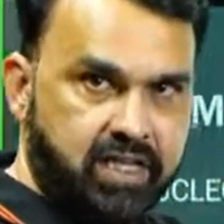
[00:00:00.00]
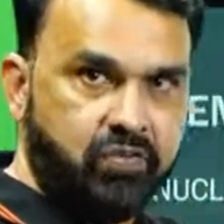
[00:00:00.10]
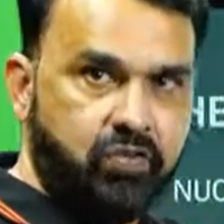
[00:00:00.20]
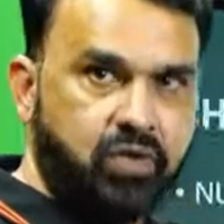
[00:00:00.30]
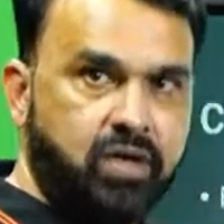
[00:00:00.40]

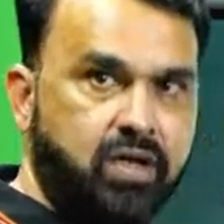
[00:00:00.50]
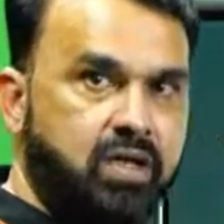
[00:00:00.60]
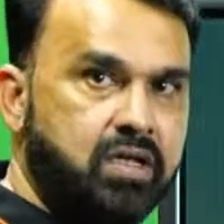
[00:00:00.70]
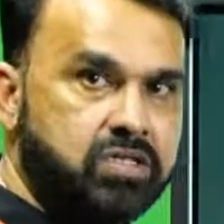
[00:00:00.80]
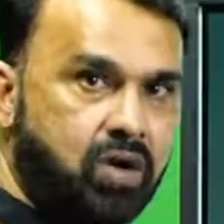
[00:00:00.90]
Therefore,
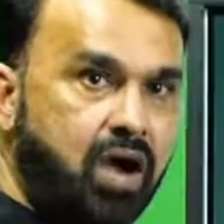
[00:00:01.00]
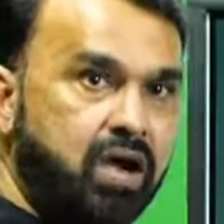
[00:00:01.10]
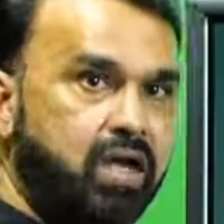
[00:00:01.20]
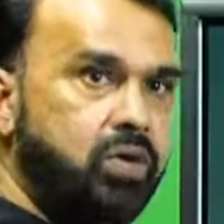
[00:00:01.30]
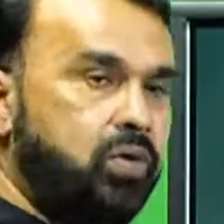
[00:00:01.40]

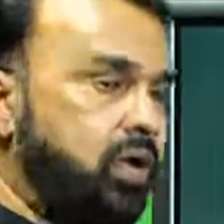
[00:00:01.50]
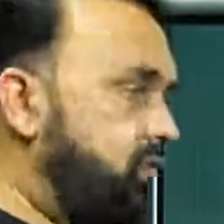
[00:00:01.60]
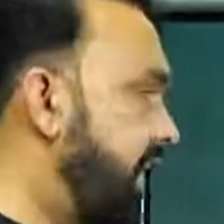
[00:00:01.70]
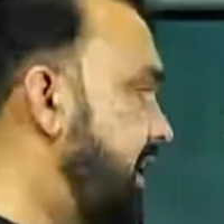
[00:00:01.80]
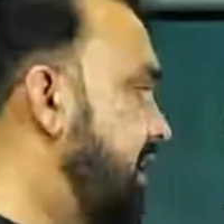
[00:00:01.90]
stronger
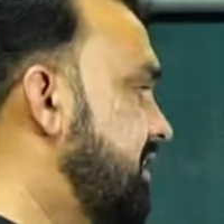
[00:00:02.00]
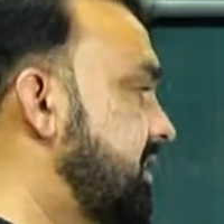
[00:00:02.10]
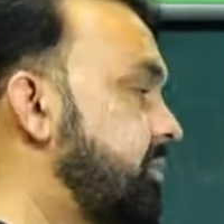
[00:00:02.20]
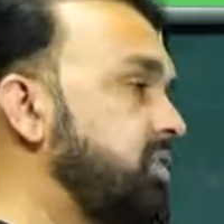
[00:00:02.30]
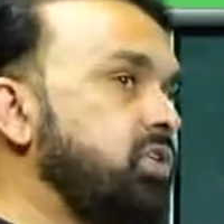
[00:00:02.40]
nucleophile
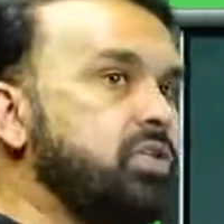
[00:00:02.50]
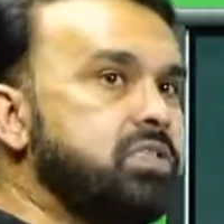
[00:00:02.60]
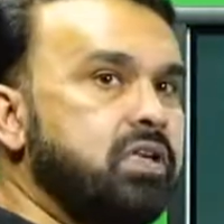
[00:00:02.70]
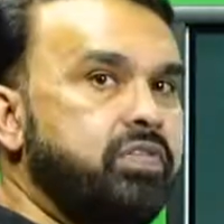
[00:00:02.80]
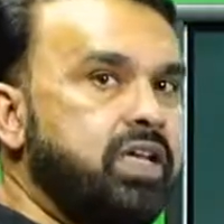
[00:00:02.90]

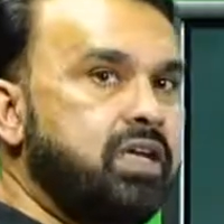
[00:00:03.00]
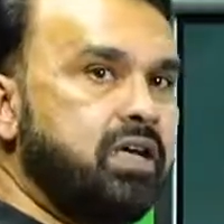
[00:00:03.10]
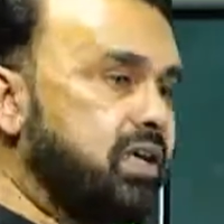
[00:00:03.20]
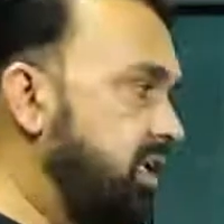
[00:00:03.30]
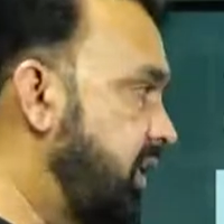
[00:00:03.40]
substitutes a
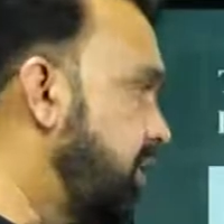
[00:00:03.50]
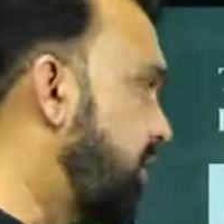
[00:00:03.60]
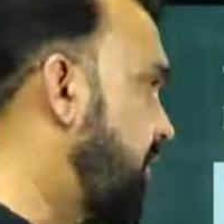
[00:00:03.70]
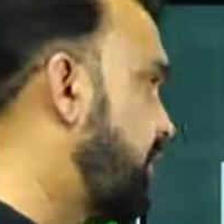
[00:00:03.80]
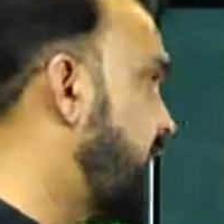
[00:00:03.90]
weaker
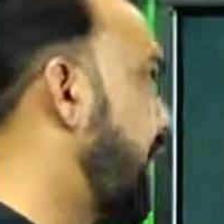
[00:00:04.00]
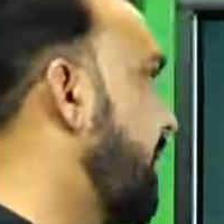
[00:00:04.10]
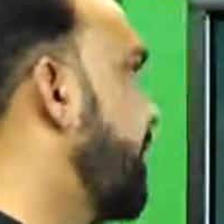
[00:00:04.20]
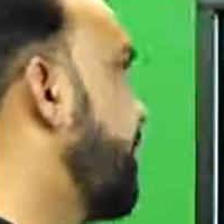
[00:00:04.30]
nucleophile.